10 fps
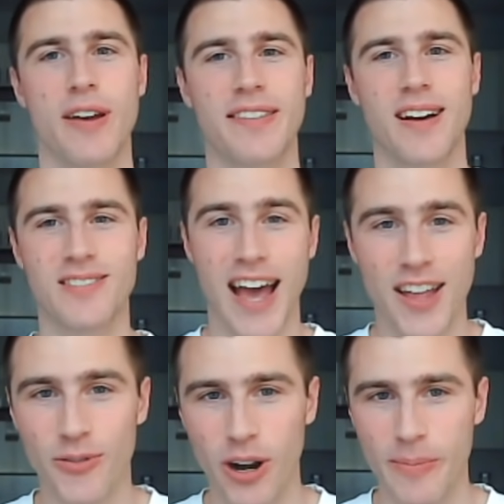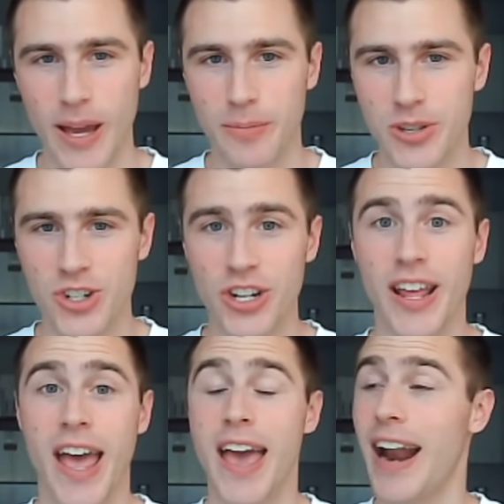breakdowns at the running back
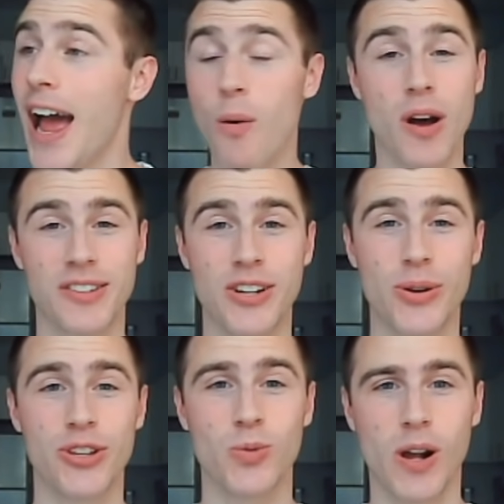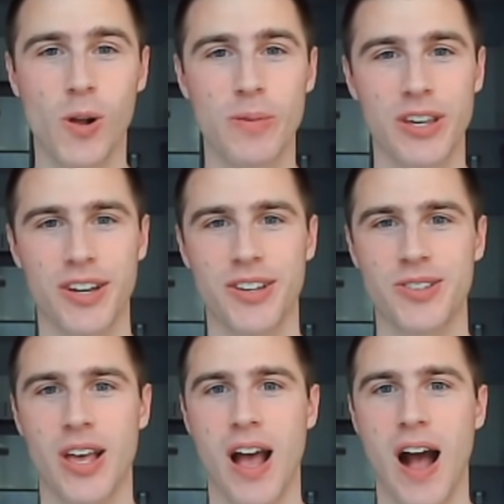position, and I wanted to do it as well because